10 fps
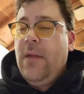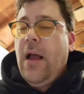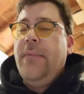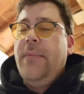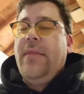
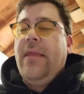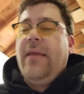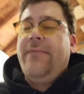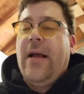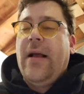I mean, I
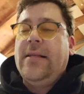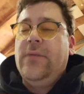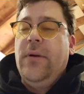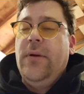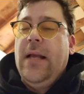think vaccines
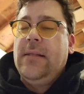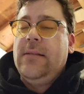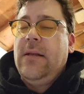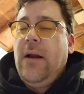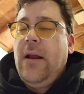were
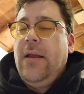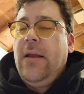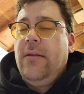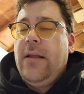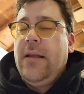necessary,
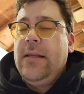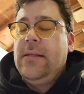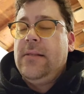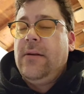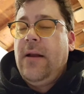like a
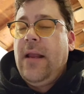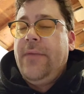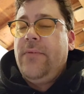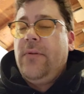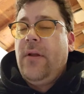necessary
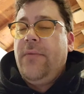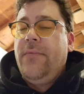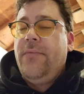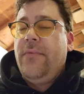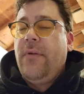evil
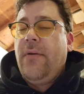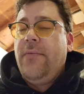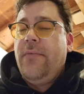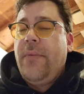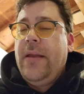
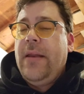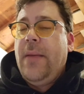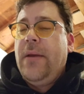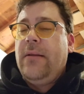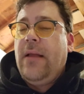of the
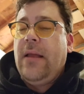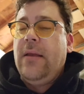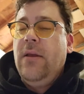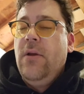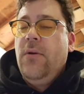pandemic. Like
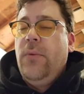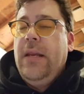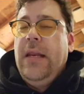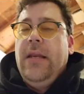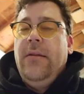we
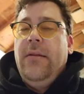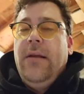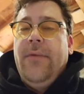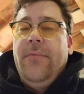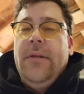needed the
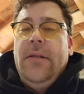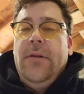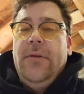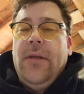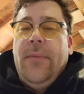government to
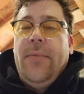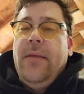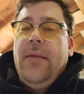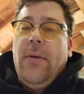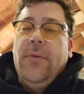do
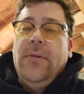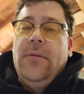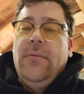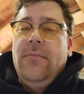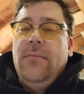something, and that was
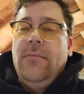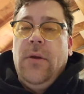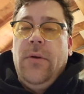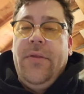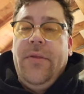the
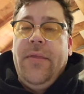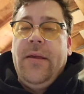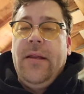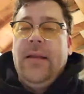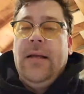only thing they
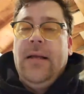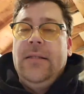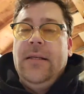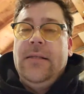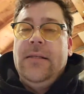could have done
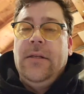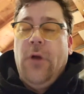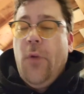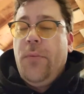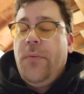to instill
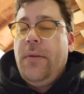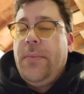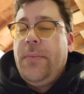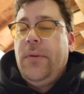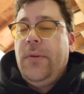hope in
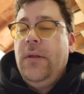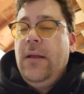people.